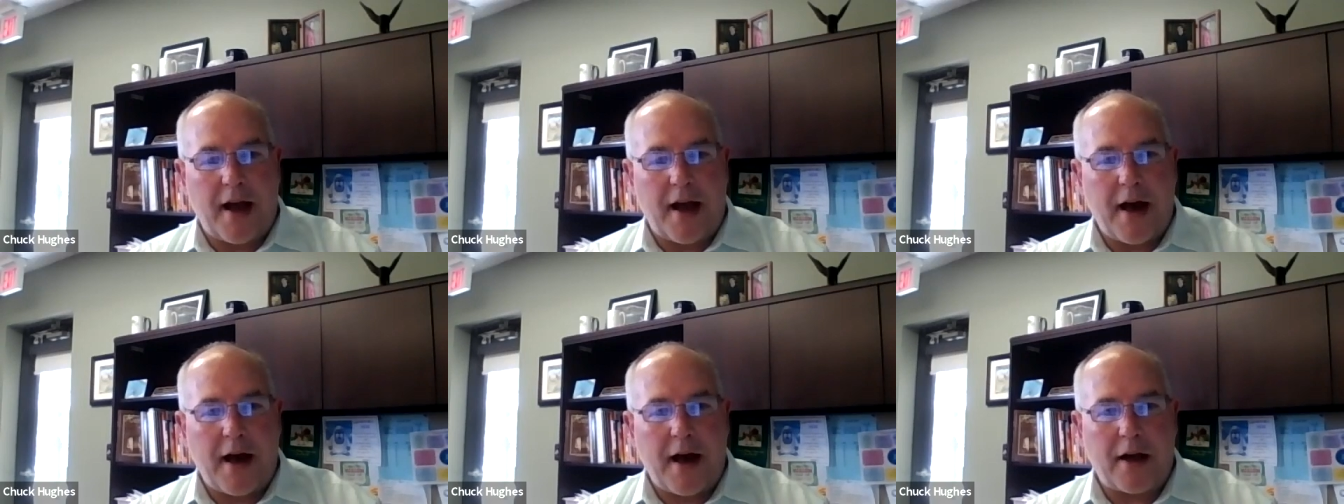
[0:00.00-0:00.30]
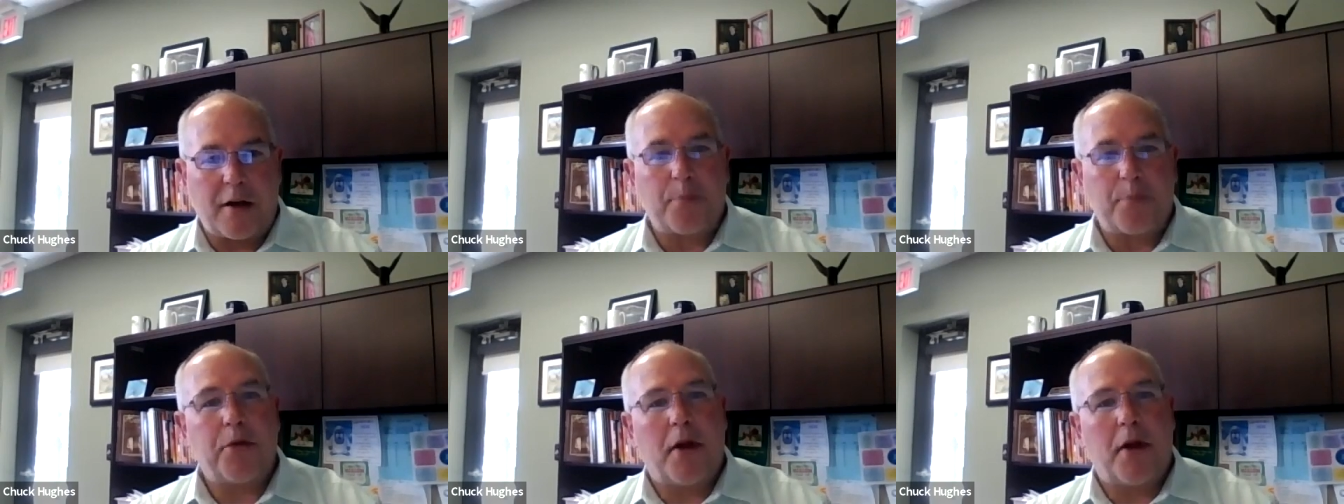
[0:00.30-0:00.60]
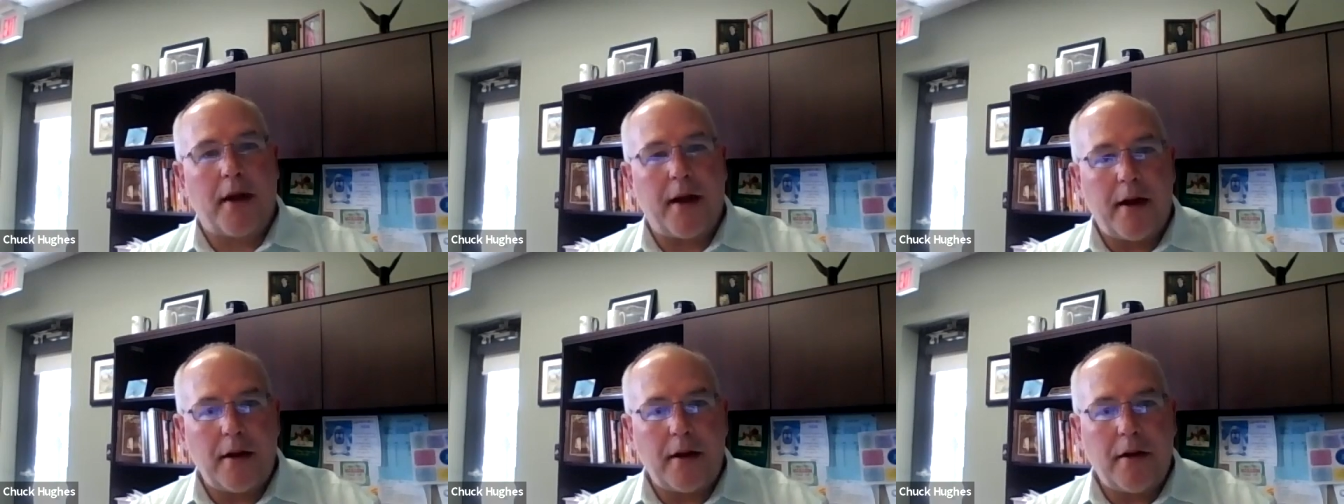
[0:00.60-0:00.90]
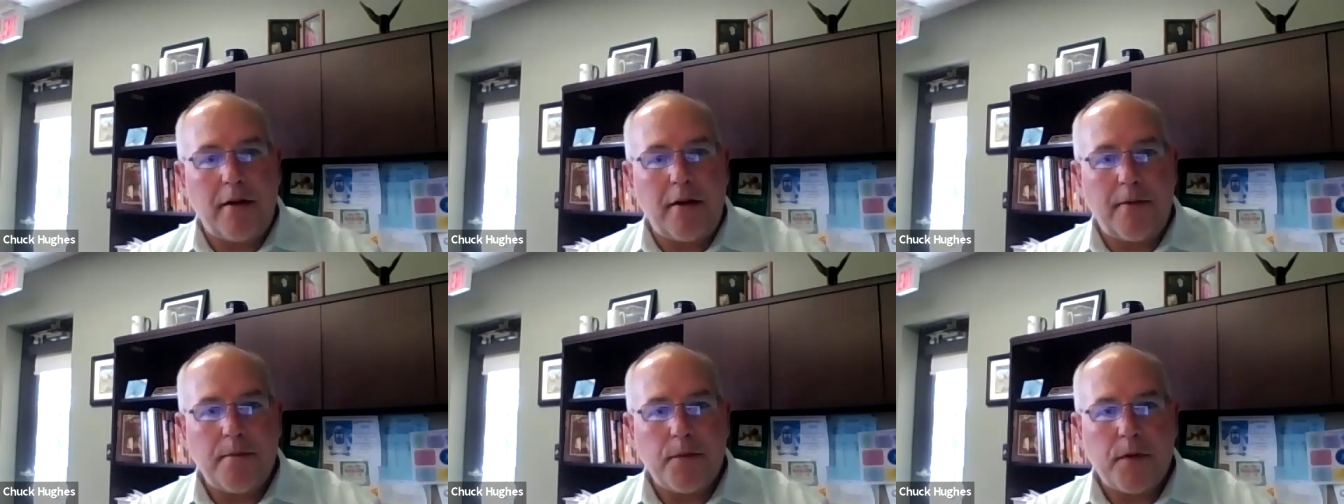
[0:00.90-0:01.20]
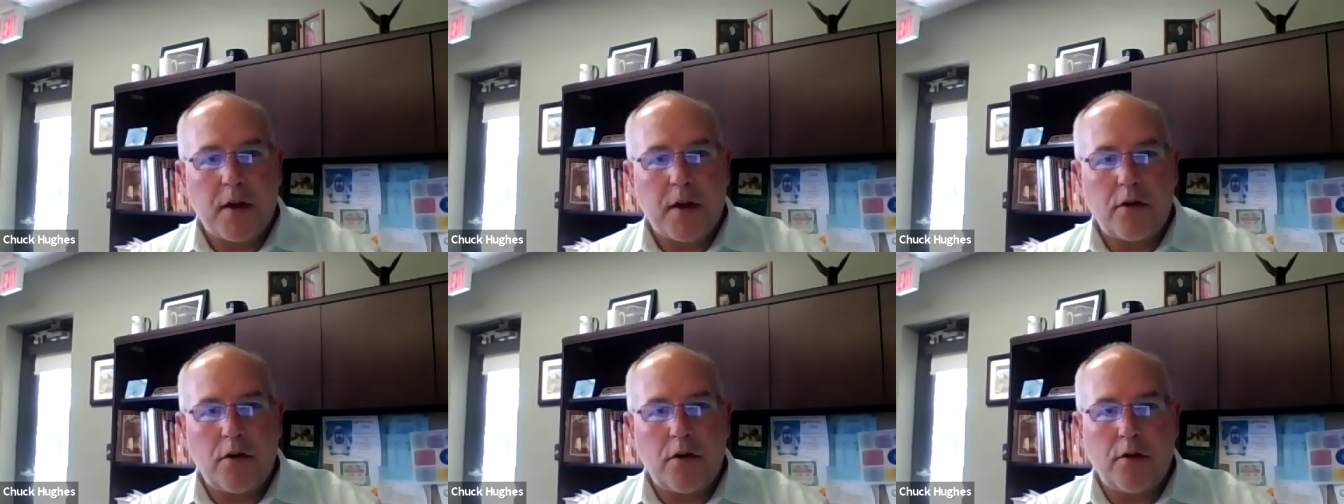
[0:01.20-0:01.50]
on a plan
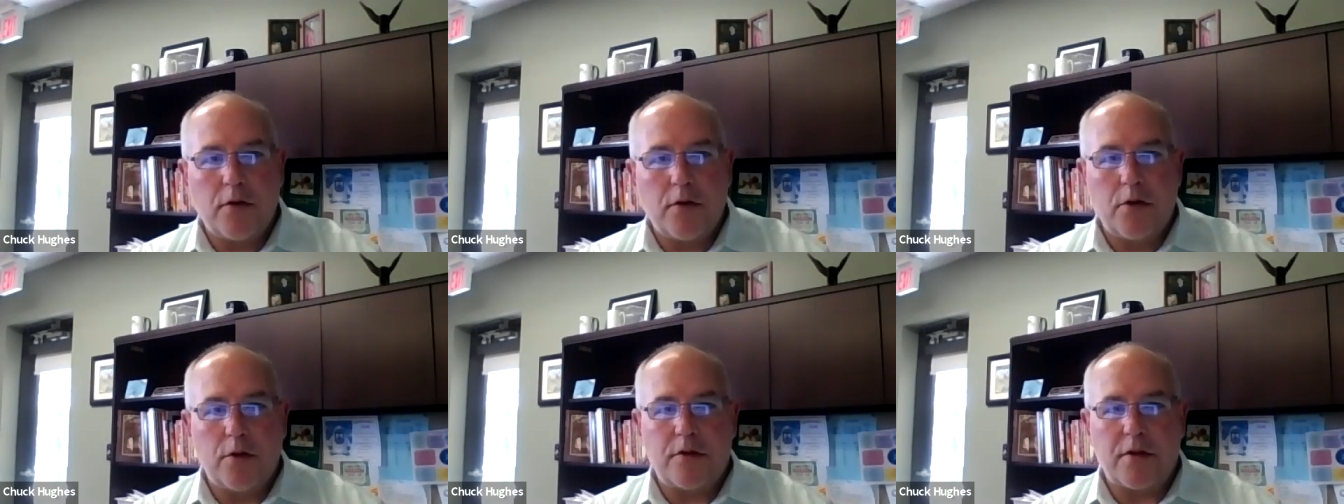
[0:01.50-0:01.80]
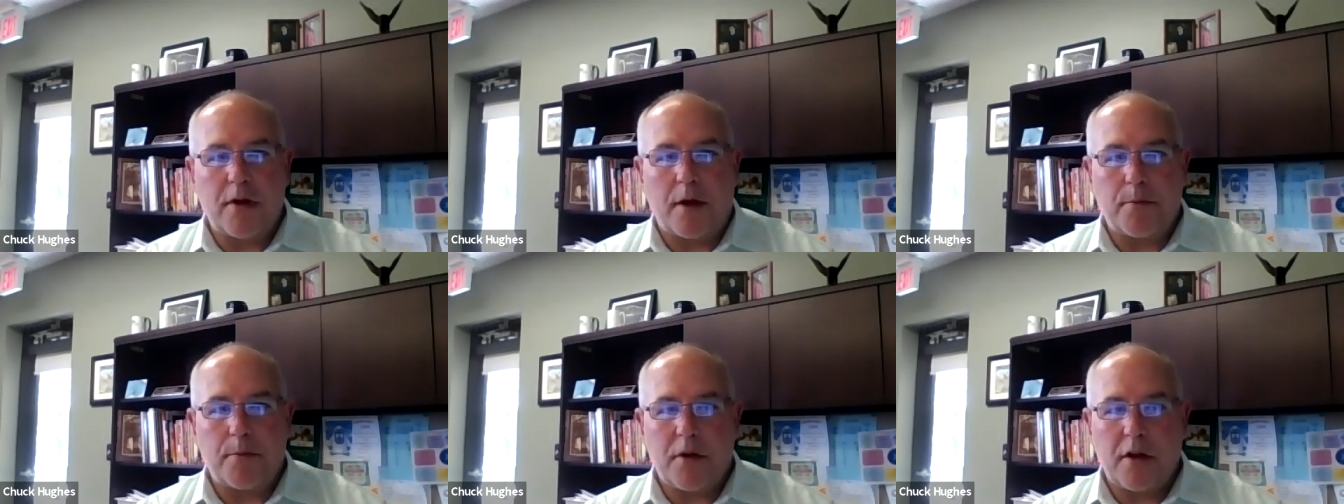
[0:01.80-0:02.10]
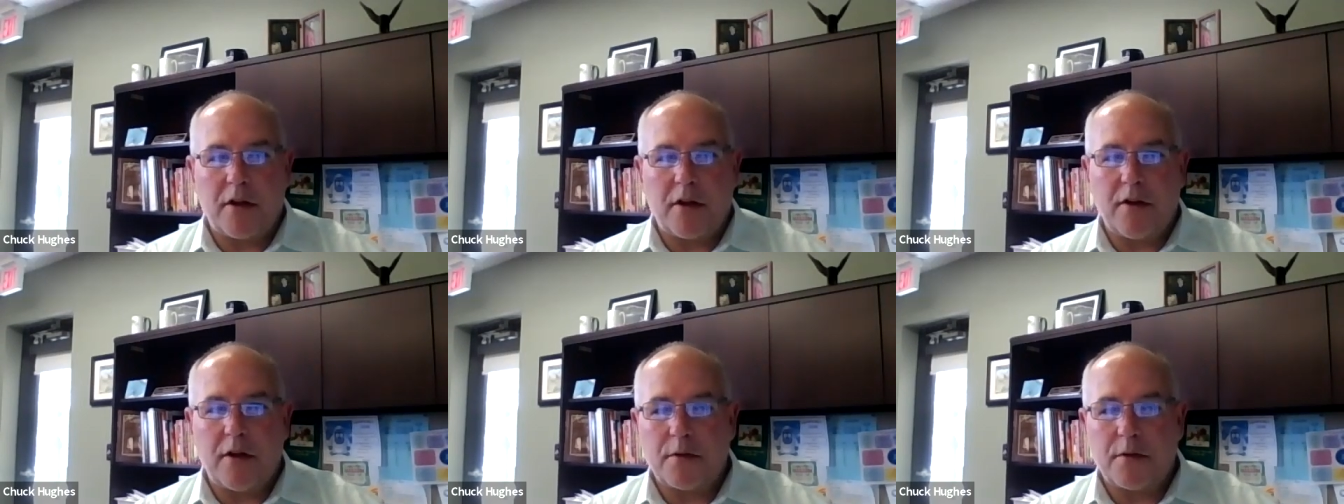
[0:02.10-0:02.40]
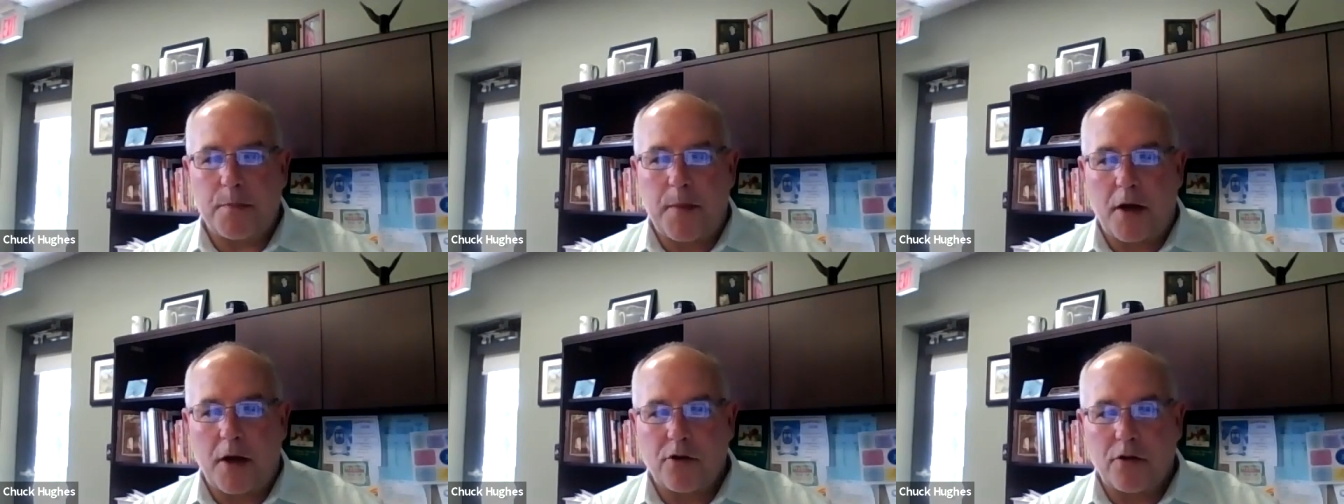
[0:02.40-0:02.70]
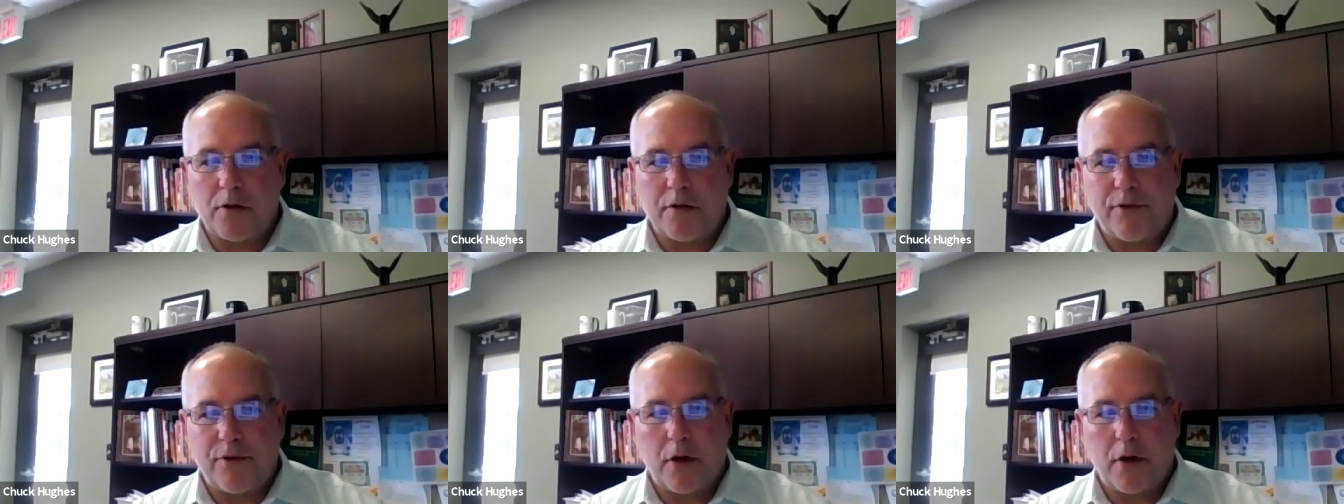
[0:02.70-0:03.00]
to do something
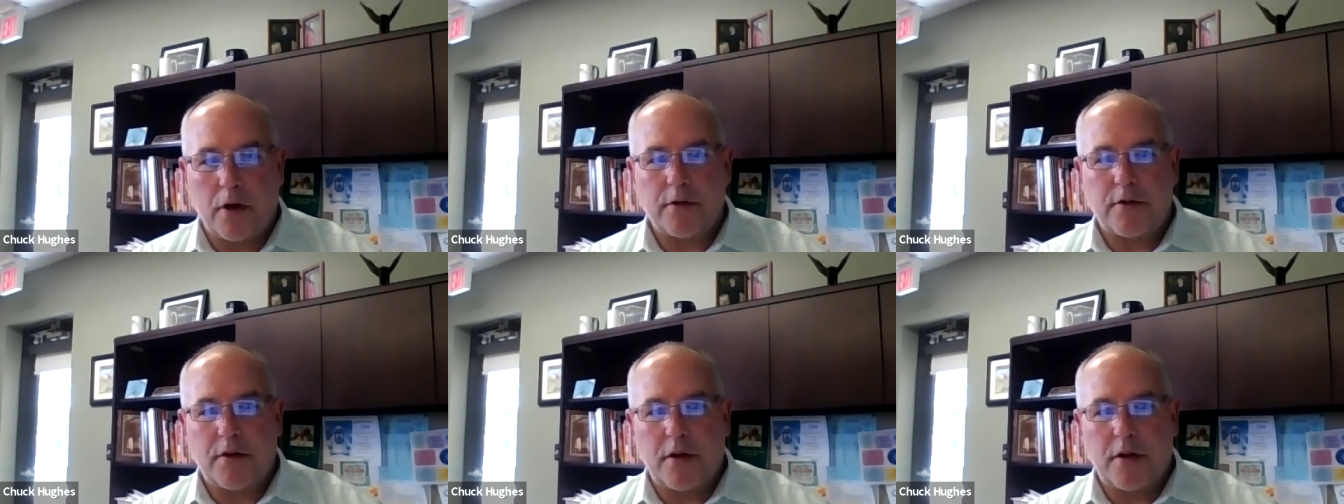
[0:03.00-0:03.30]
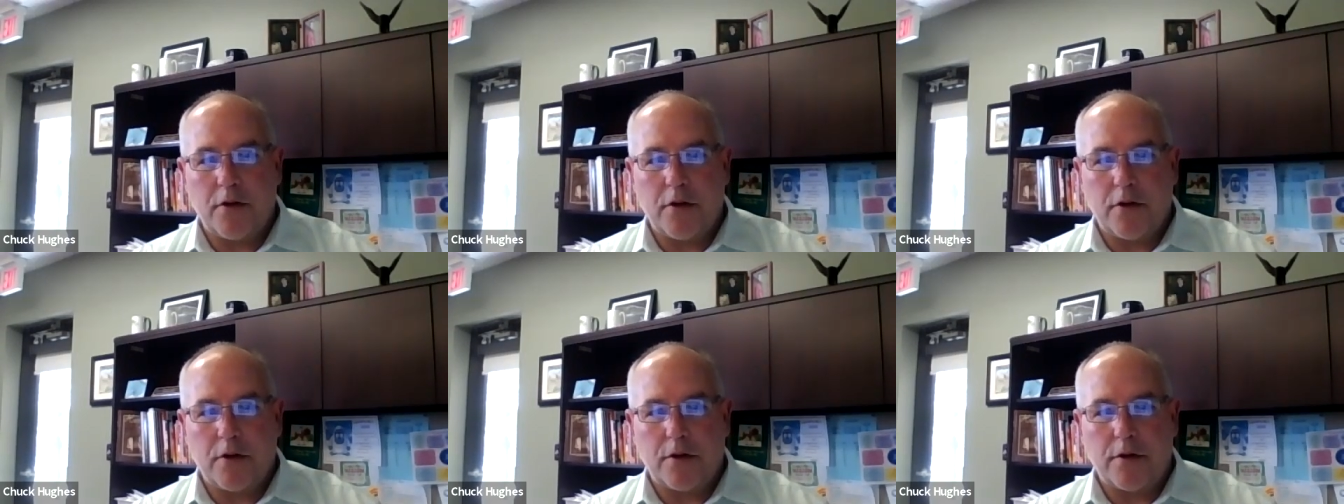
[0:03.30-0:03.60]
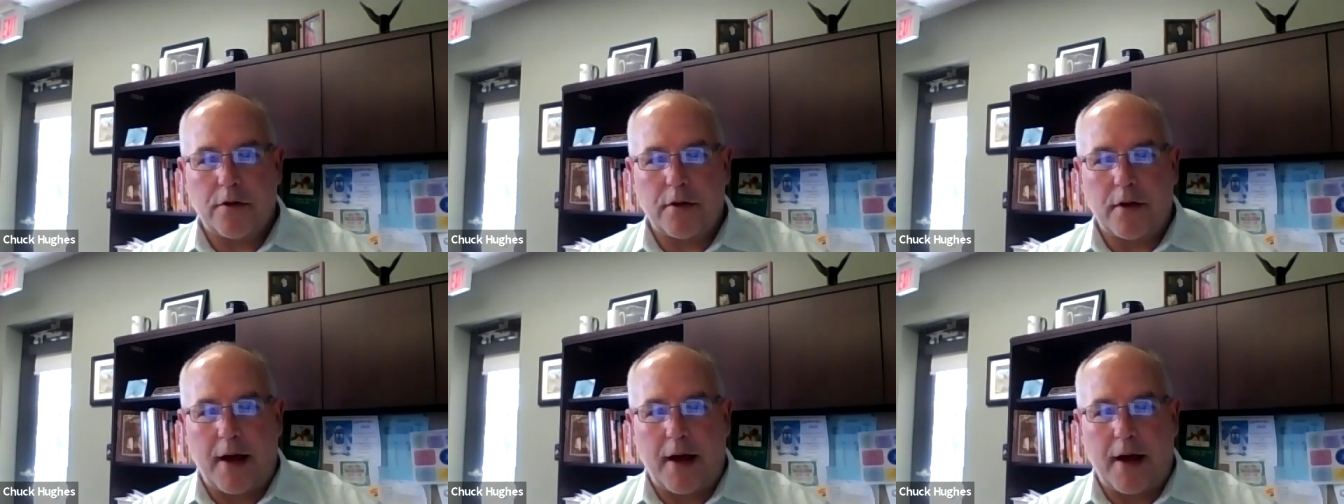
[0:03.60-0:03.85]
special for our seniors.